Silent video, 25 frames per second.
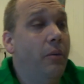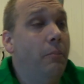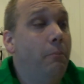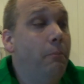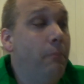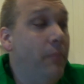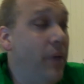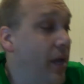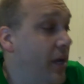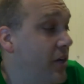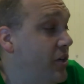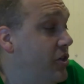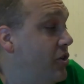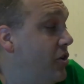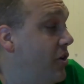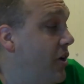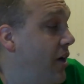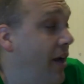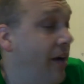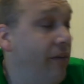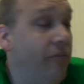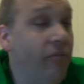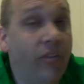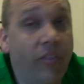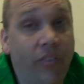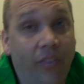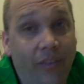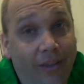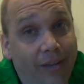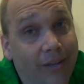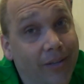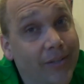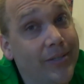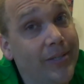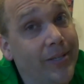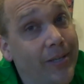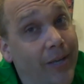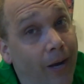Make sure everything
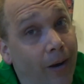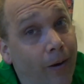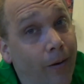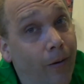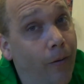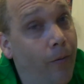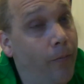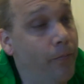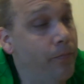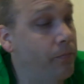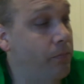is sterile.